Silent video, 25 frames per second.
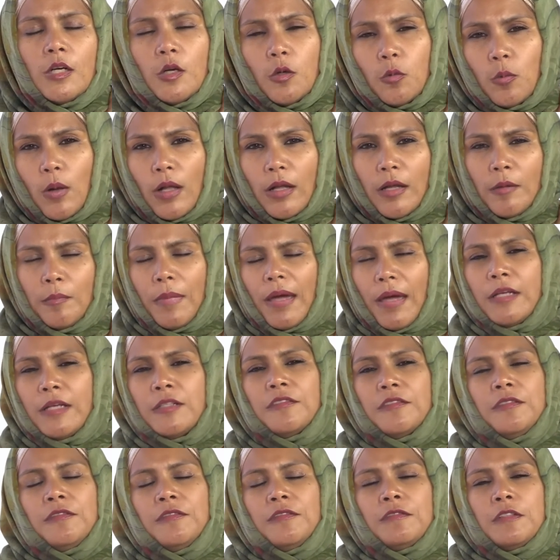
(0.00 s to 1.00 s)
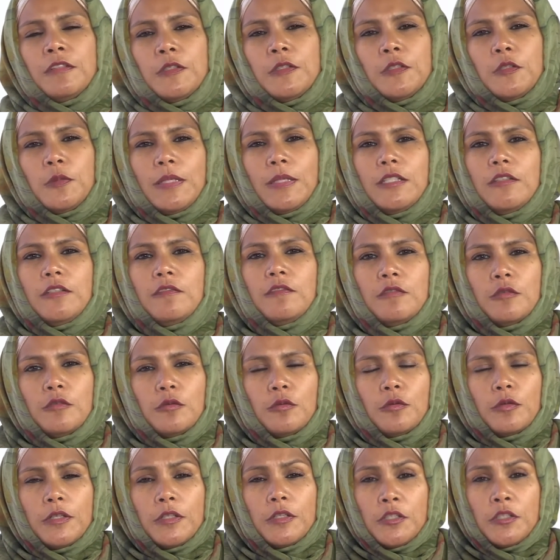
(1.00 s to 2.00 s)
Welcome back to
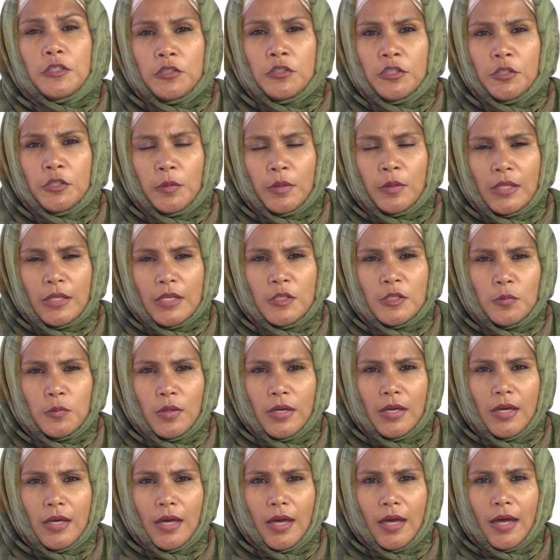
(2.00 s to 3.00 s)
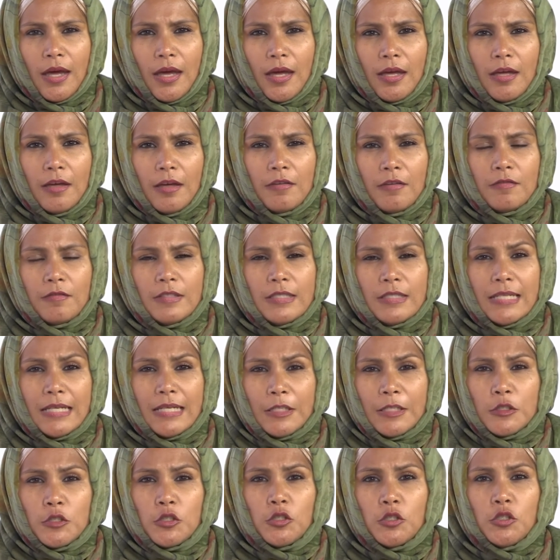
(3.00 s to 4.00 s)
FIN24. In studio with us, we have
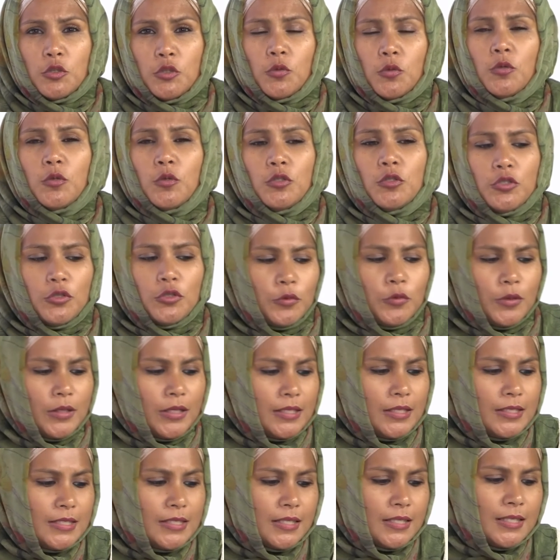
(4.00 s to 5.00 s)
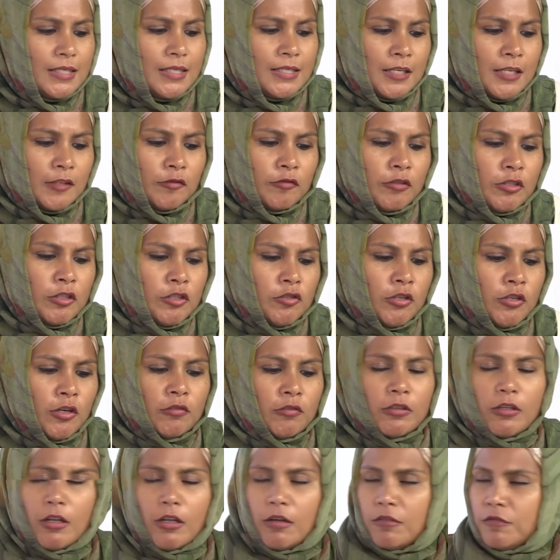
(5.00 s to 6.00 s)
Dennis George, who is the Secretary
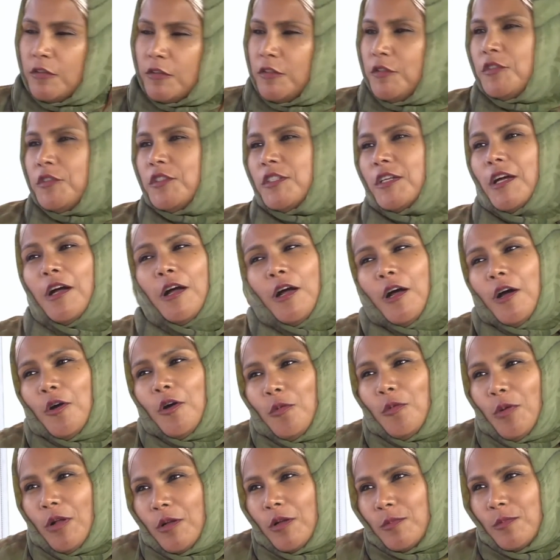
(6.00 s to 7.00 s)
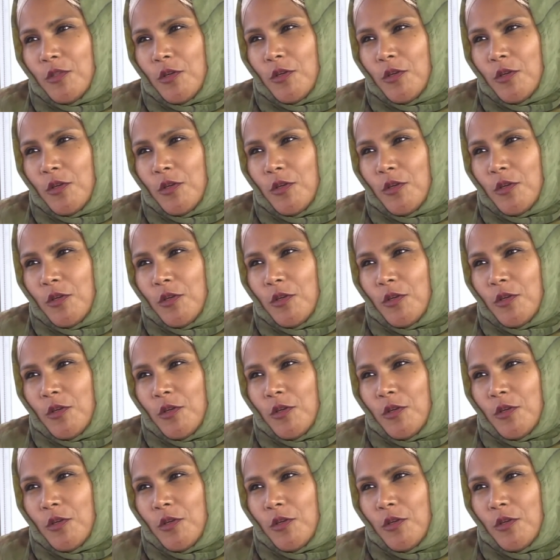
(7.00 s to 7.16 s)
General of FEDUSA. Welcome so